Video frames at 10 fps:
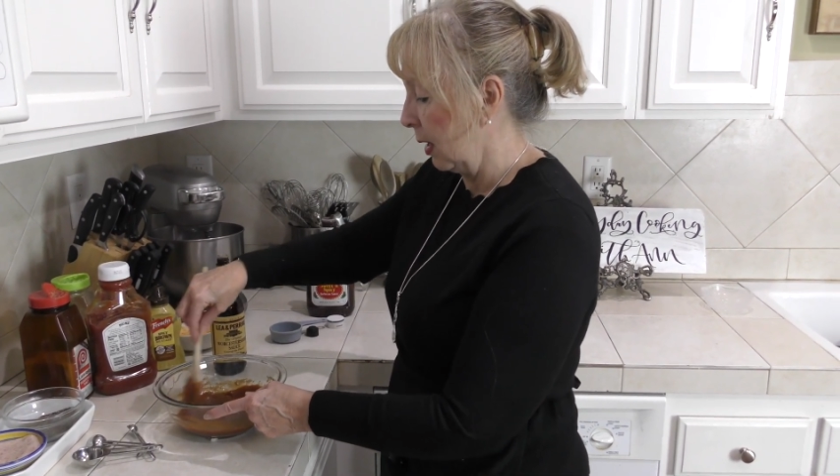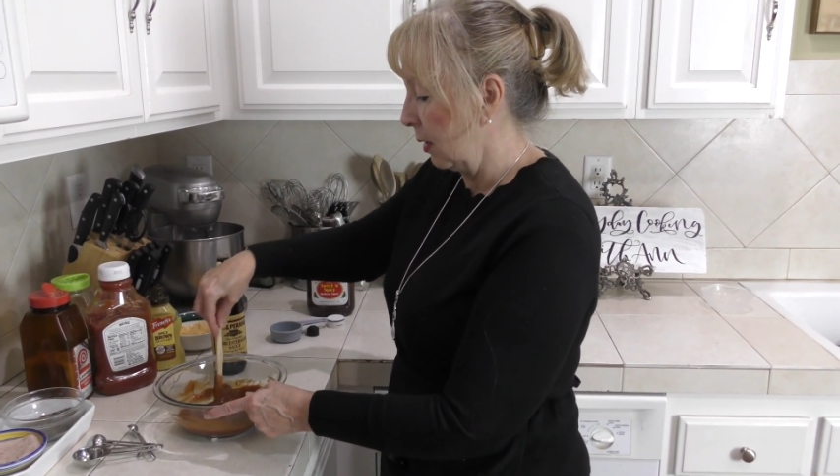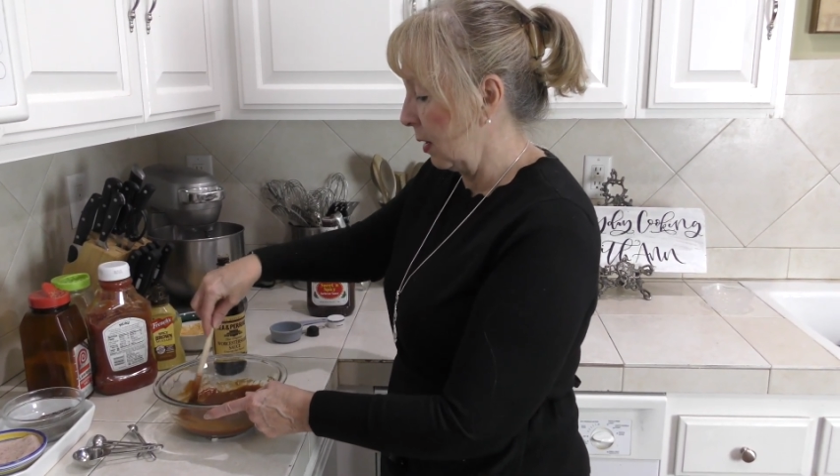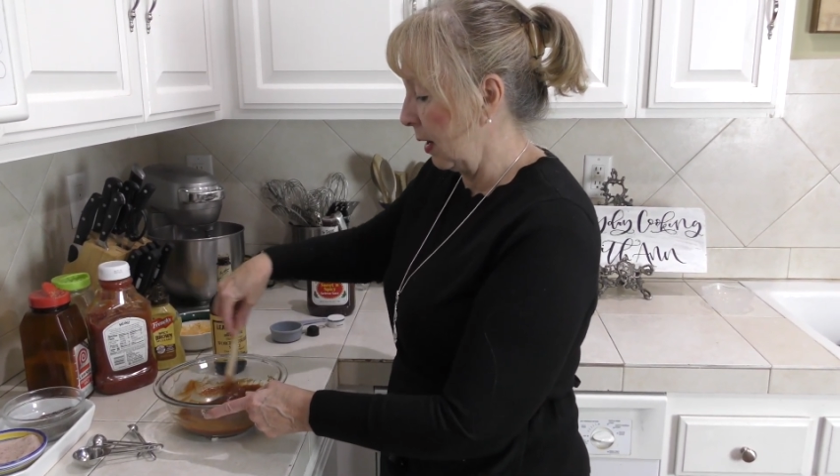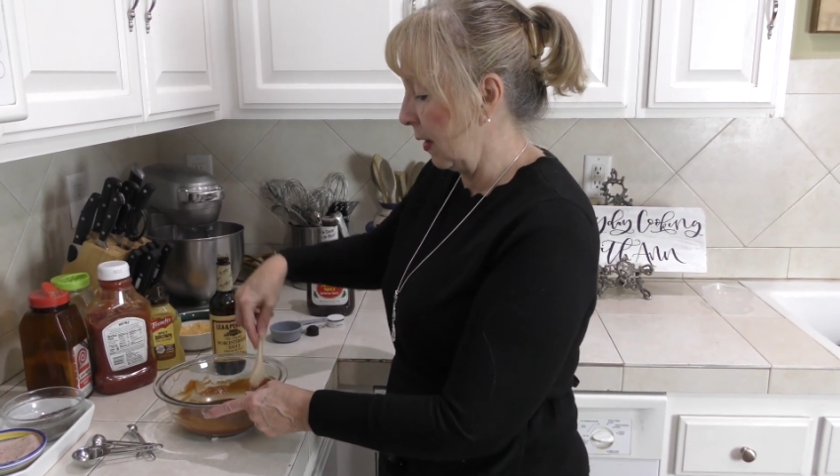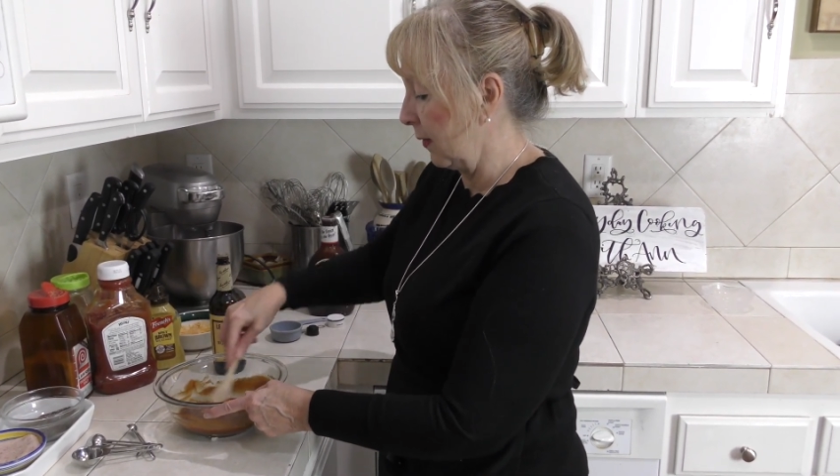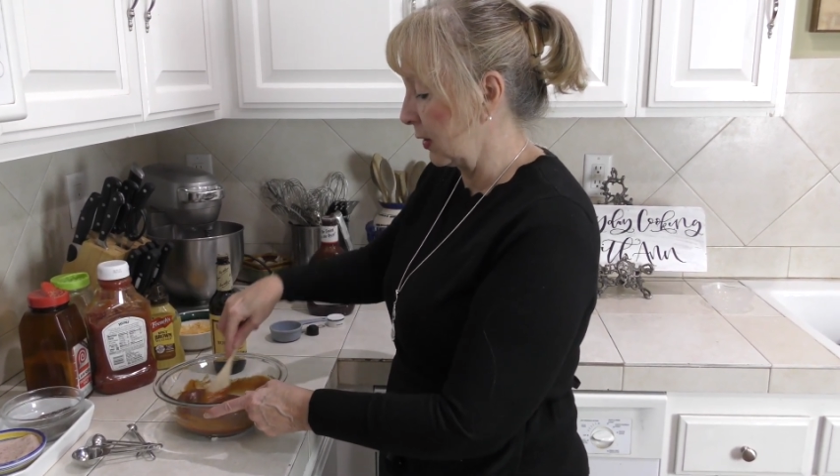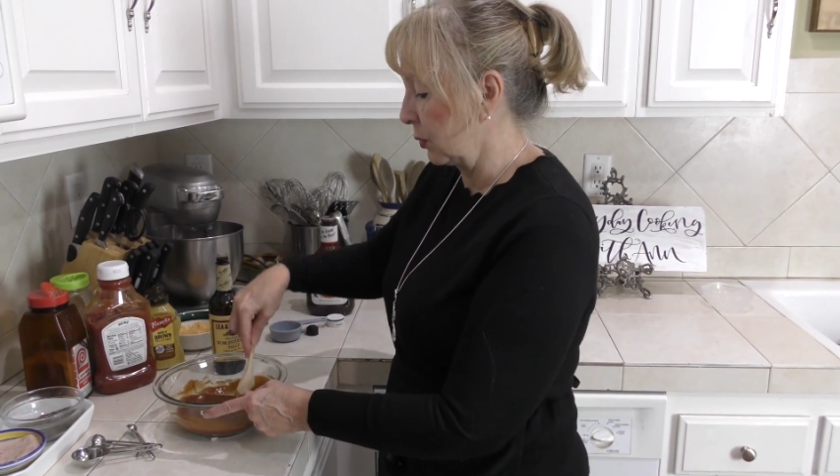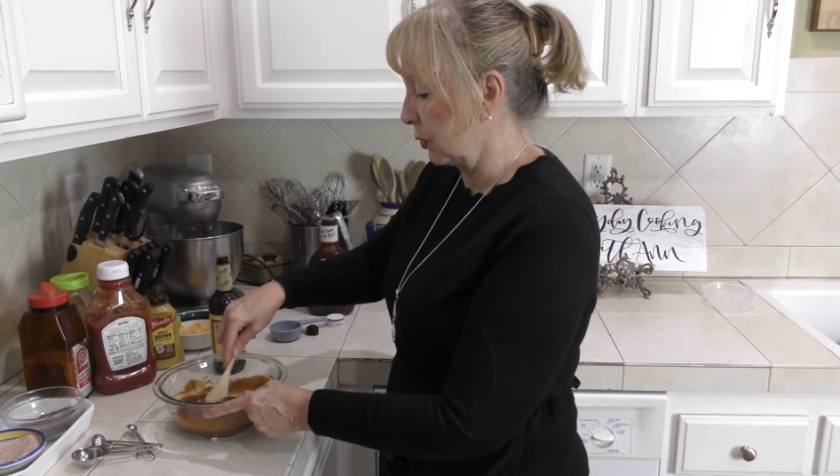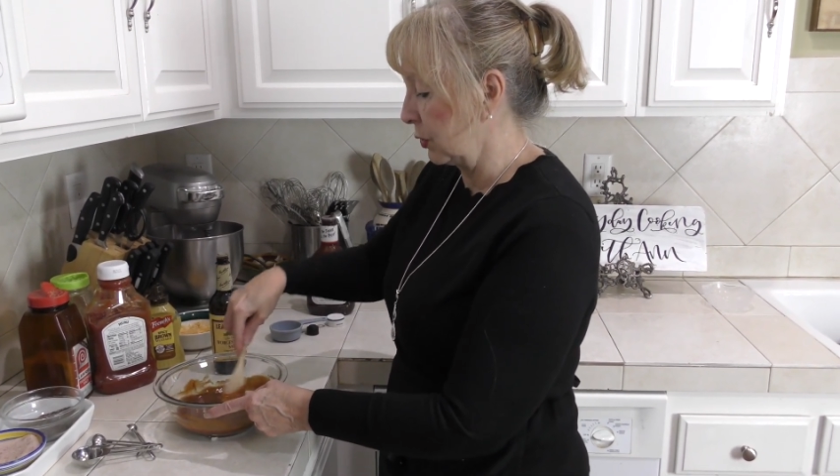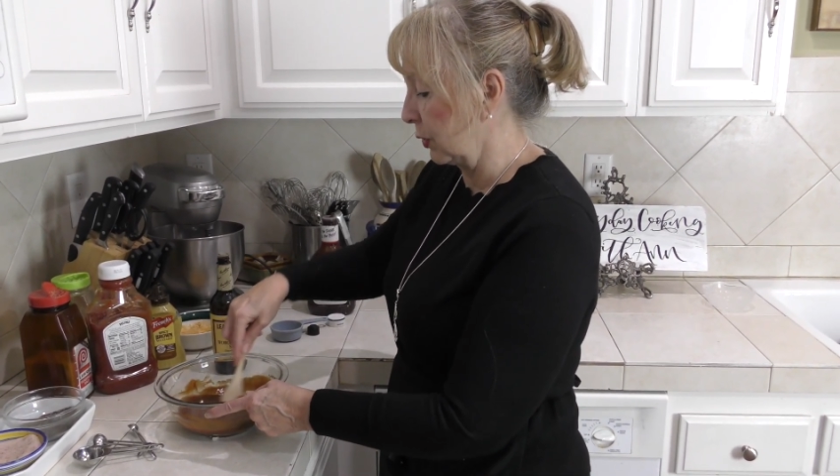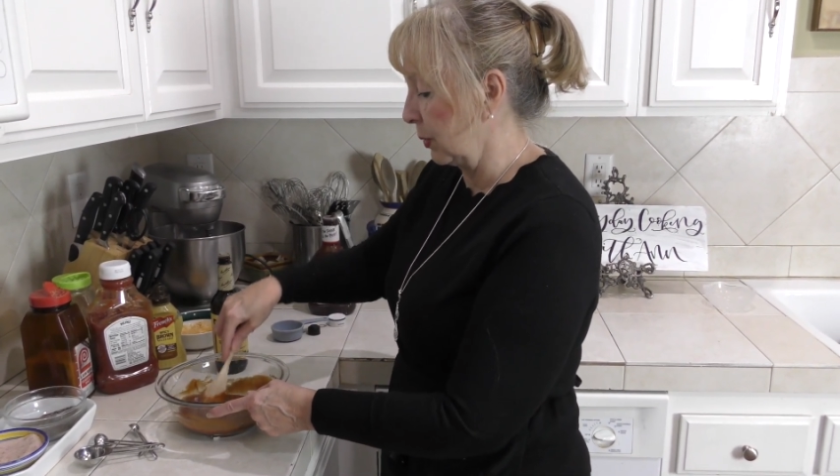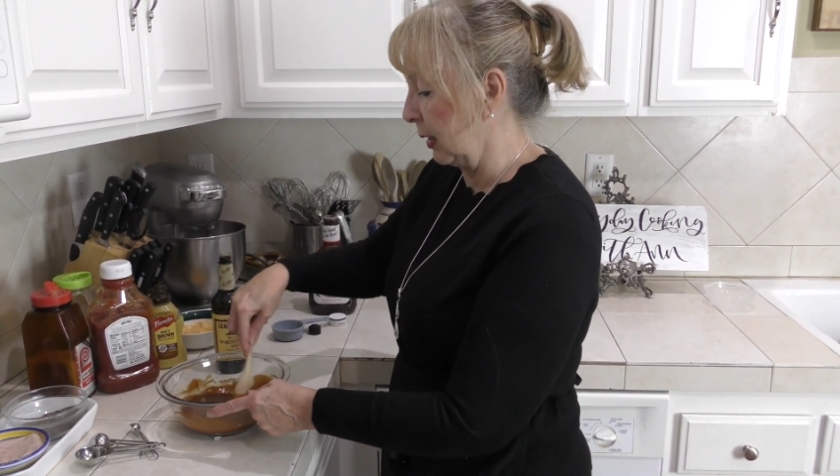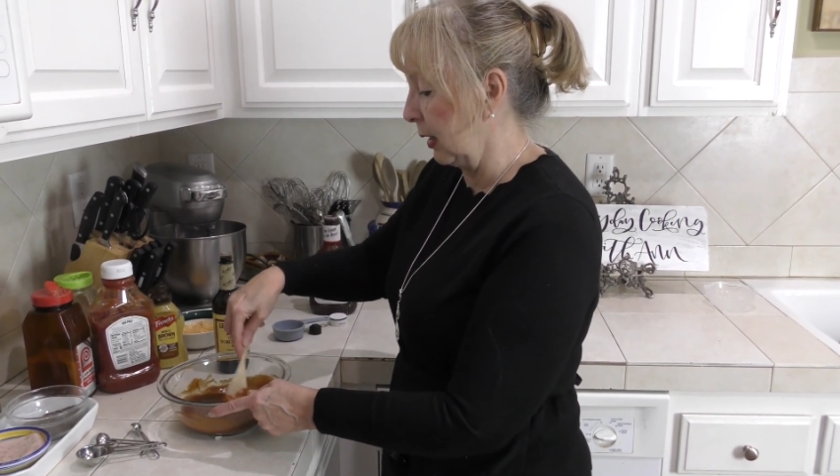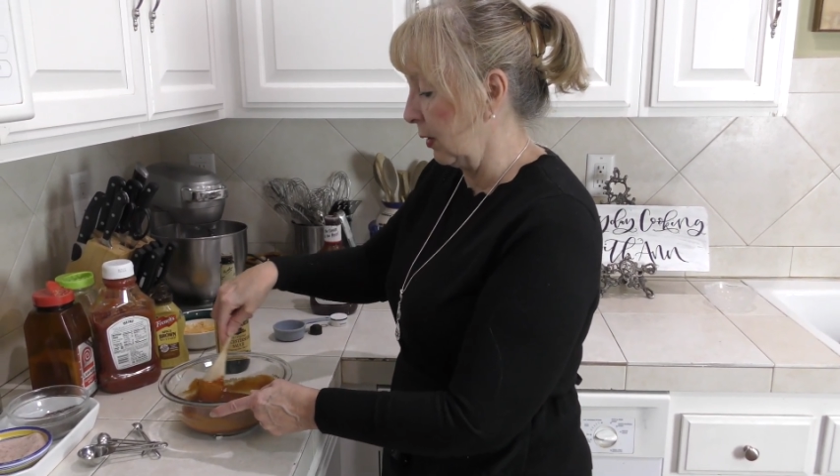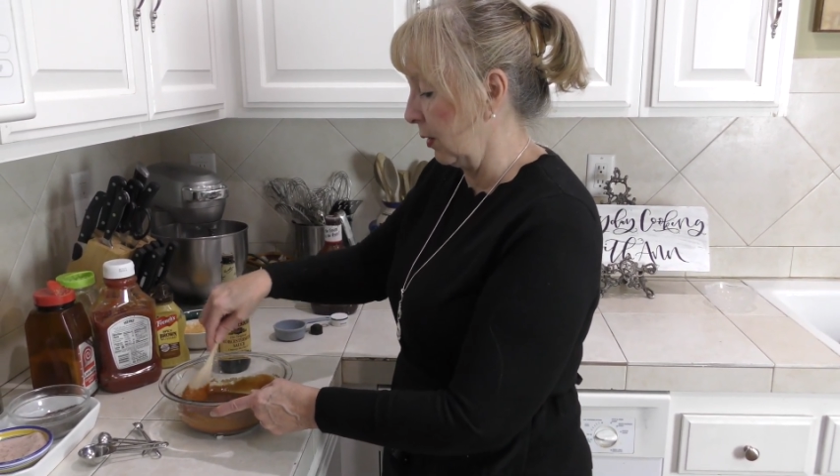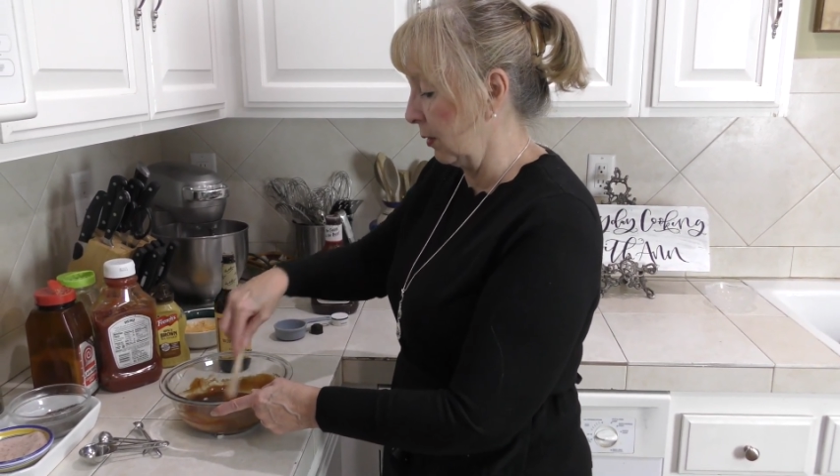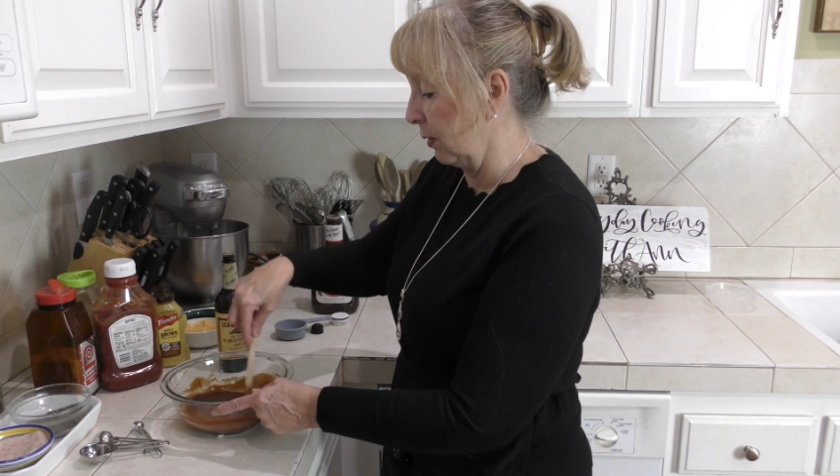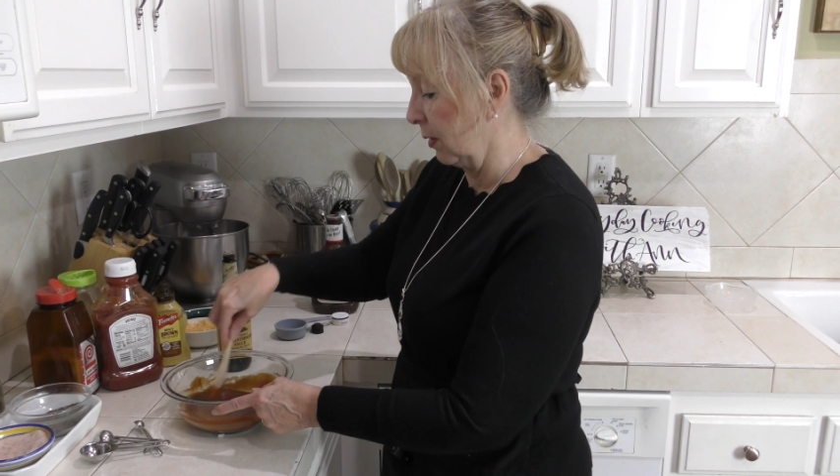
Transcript: not have actual sugar in here.